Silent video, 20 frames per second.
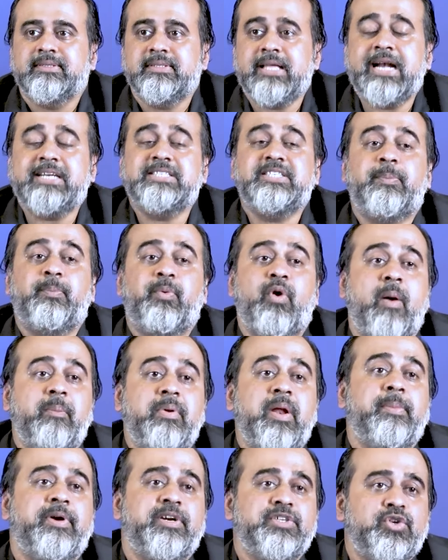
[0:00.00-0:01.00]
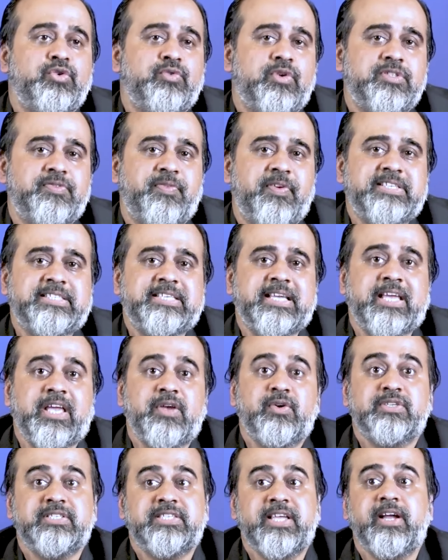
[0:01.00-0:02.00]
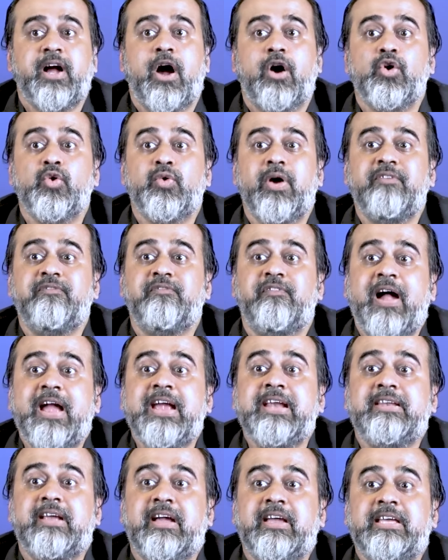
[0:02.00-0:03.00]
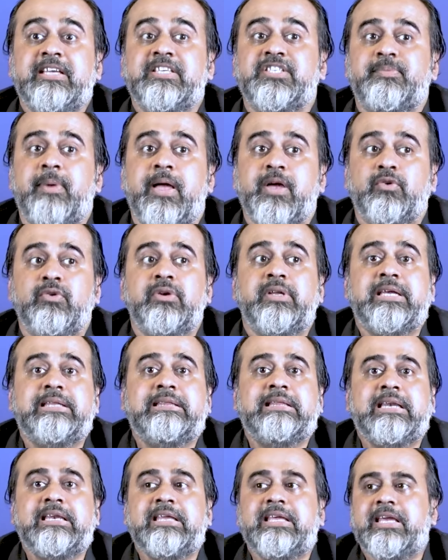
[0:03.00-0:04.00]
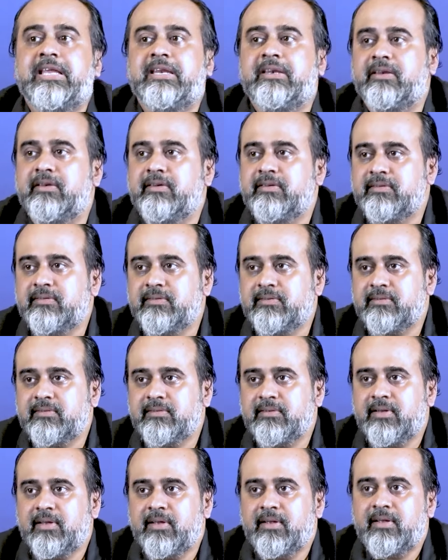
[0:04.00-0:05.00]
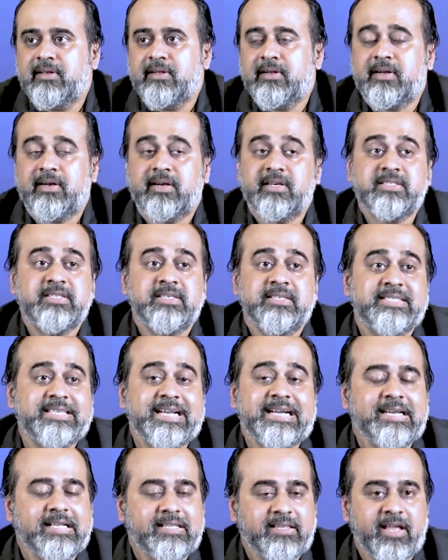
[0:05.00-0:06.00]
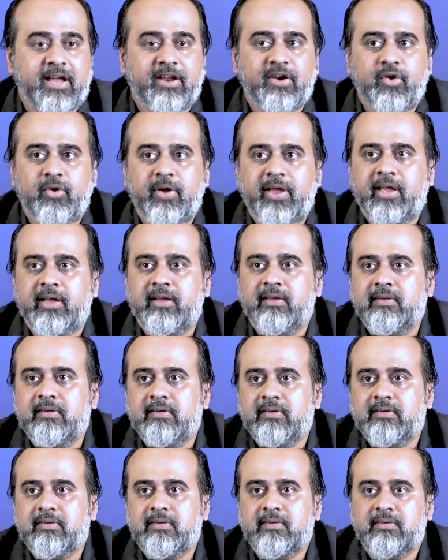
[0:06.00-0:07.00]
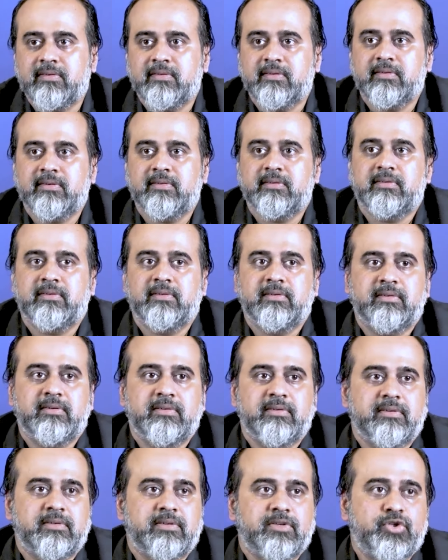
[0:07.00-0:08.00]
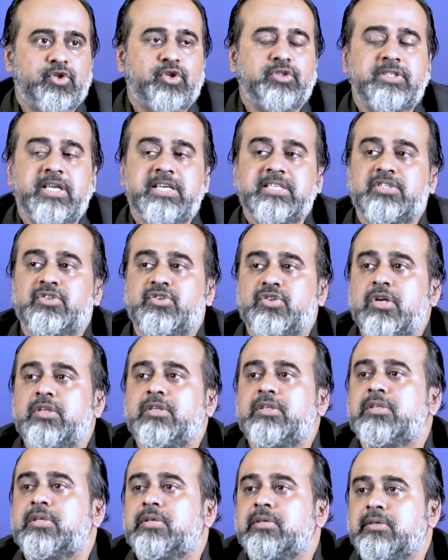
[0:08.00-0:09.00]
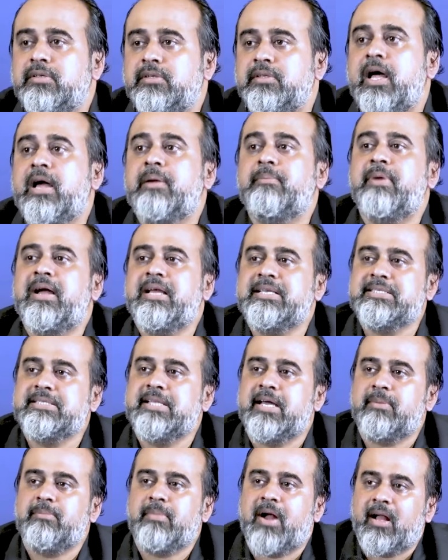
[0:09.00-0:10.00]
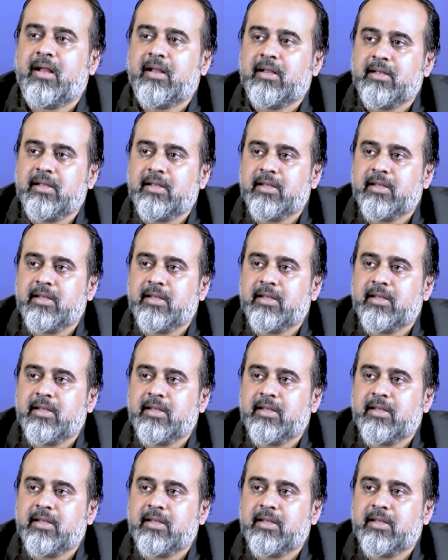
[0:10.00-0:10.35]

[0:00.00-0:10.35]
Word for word: That's the problem Arjun was facing. He was saying, how do I fight against my own kith and kin? Krishna said, nothing doing. Truth is truth. Dharma is dharma.